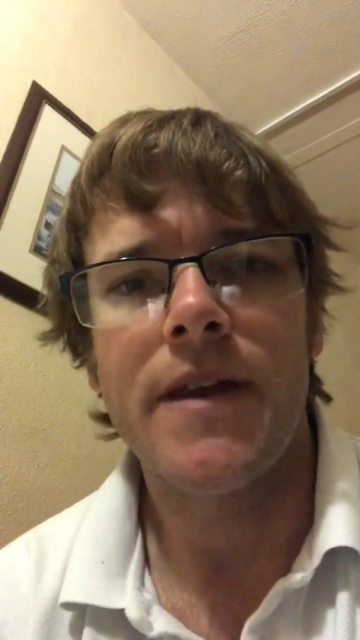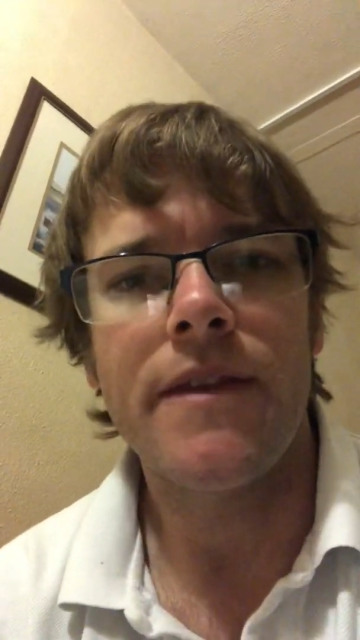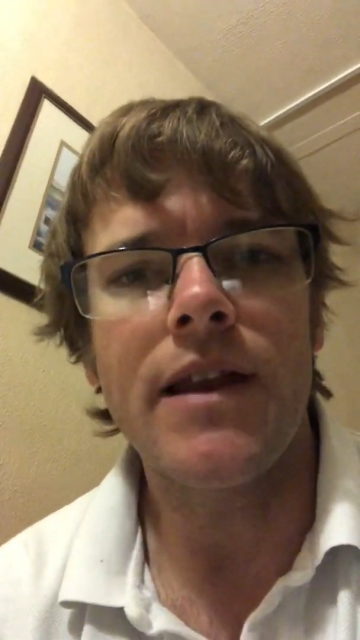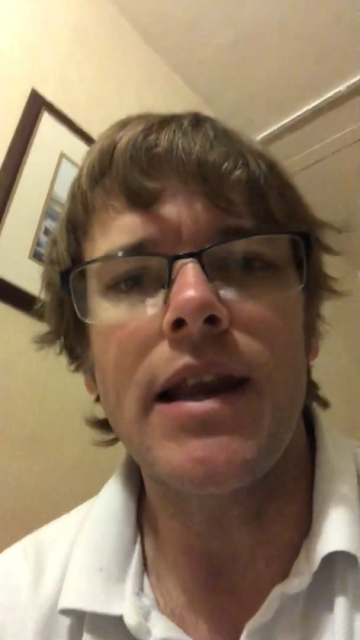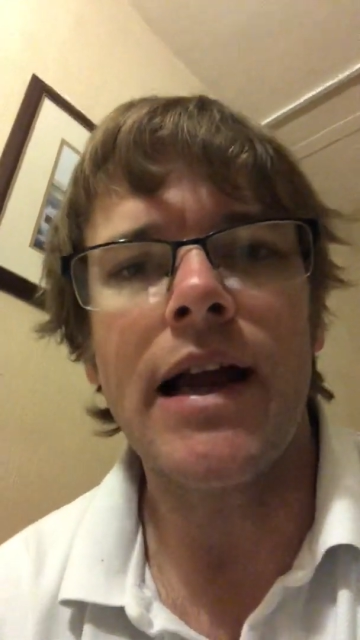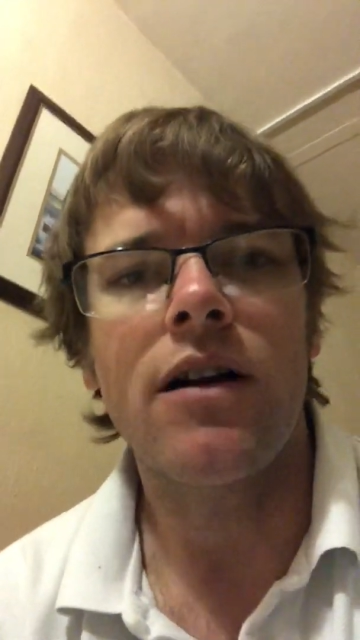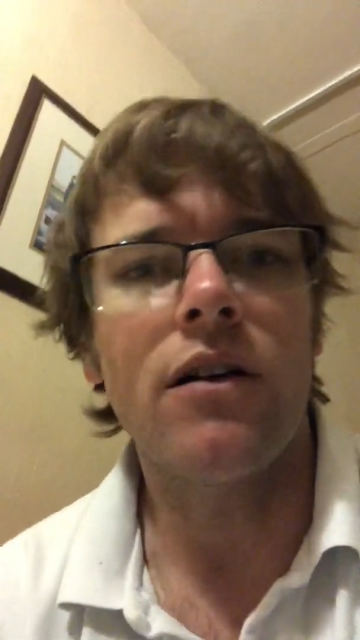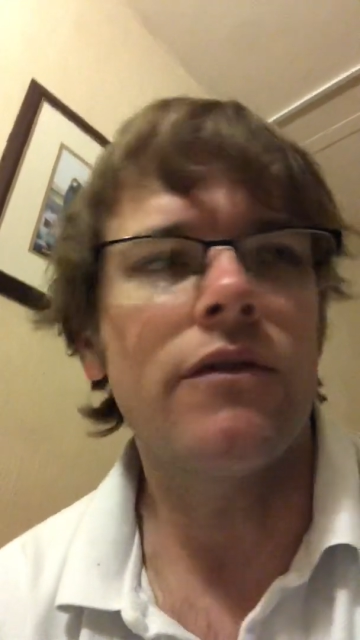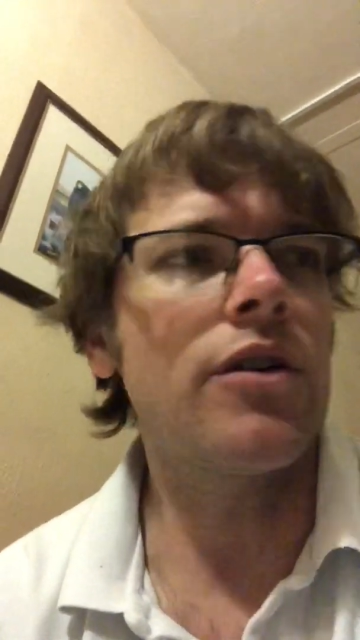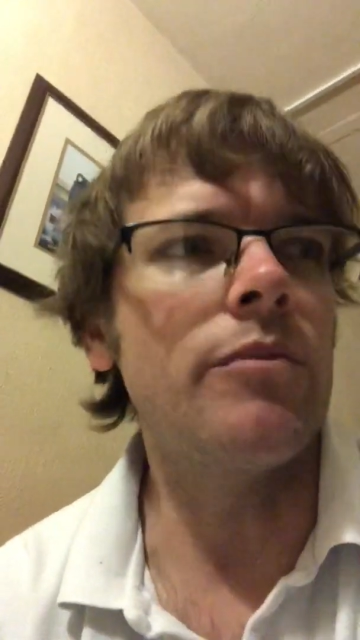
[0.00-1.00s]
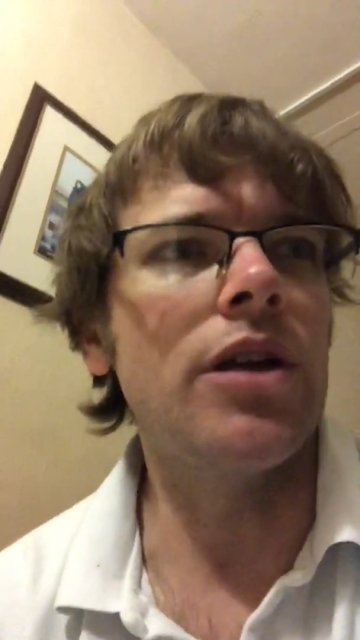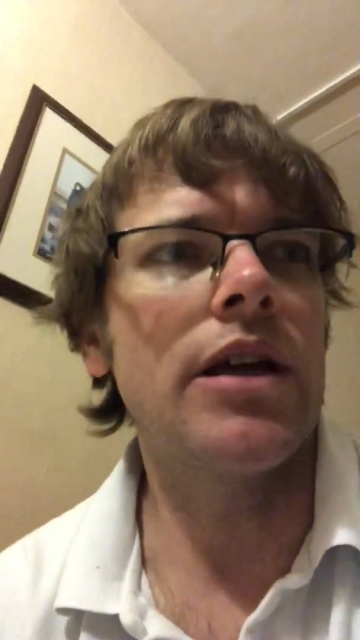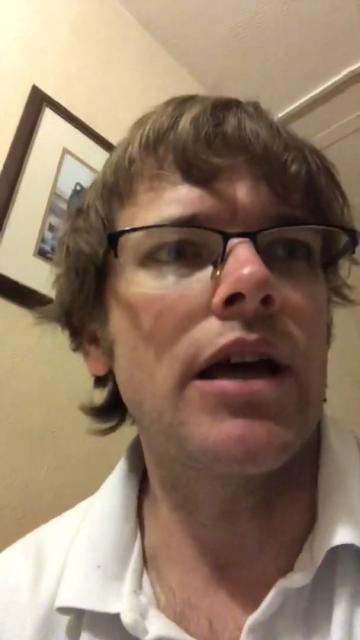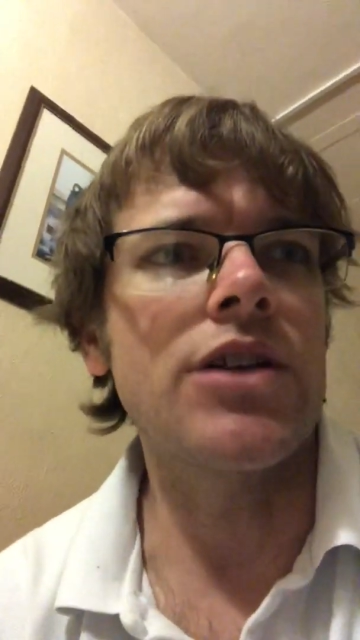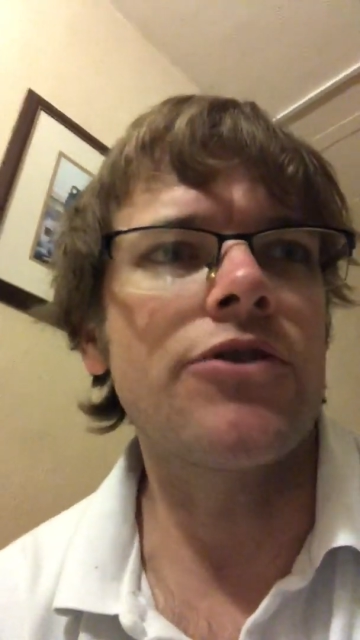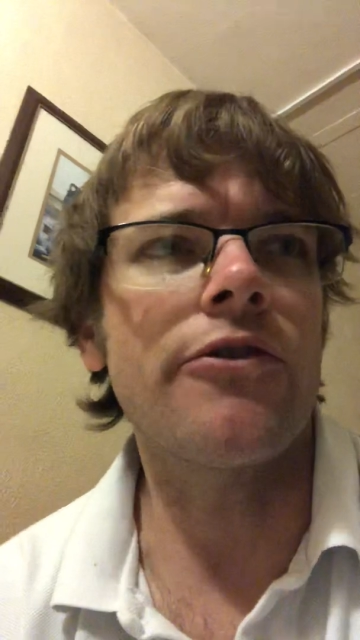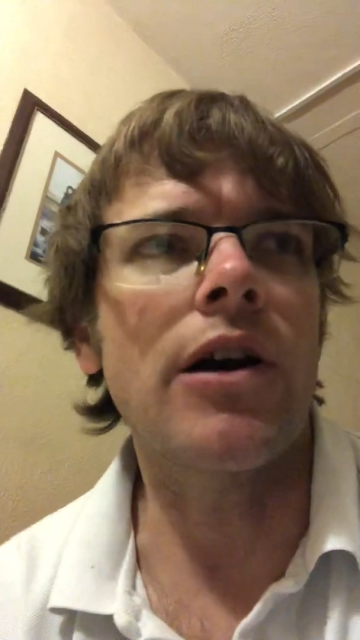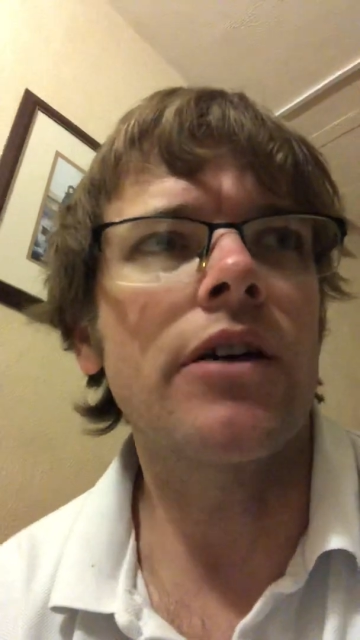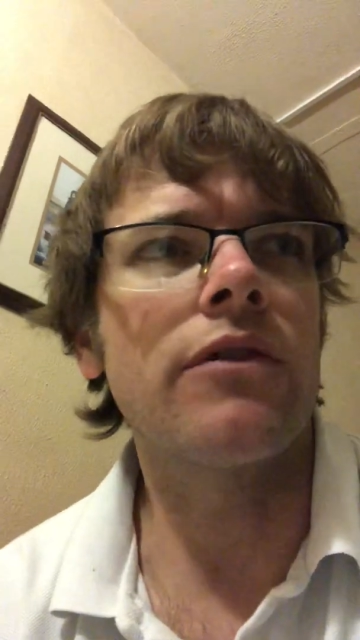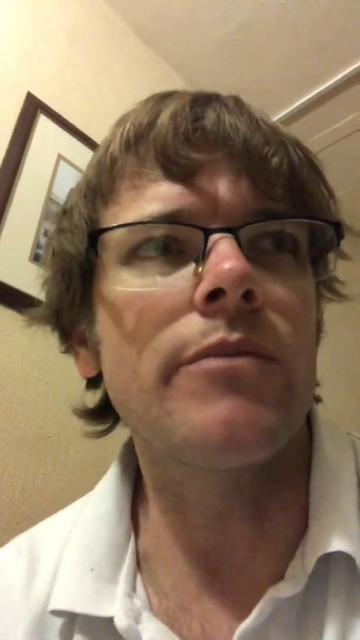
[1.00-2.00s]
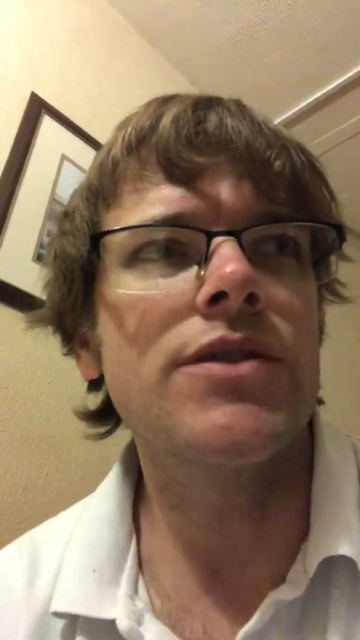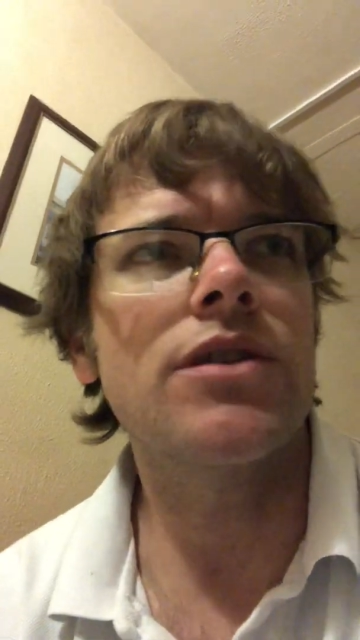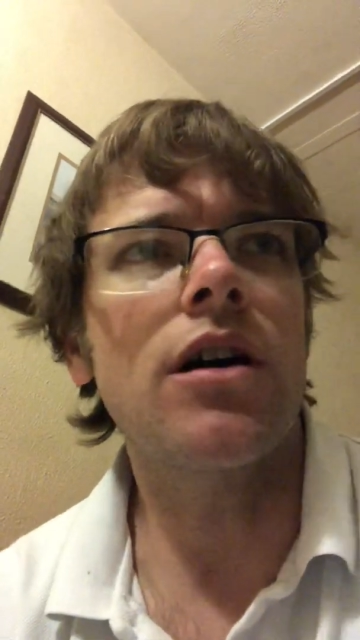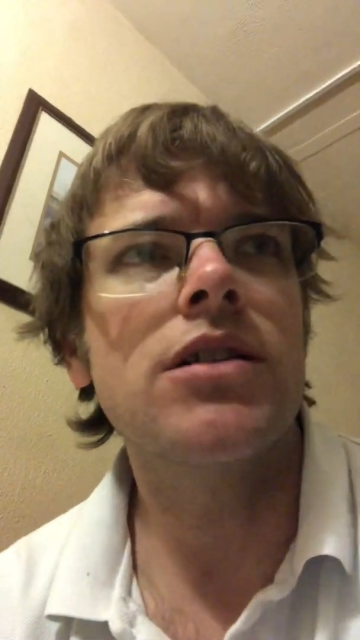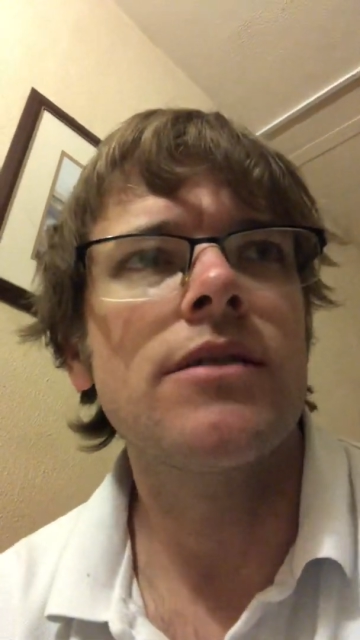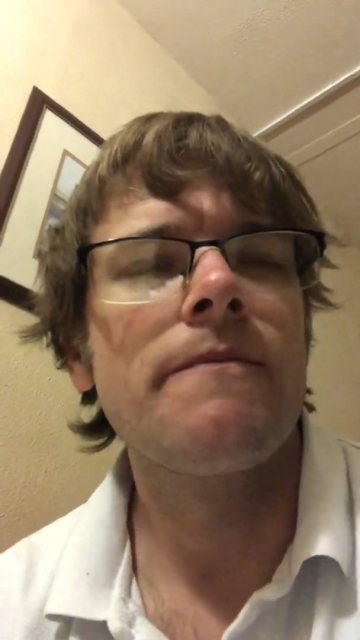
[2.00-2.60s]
the lack of communication right from the start.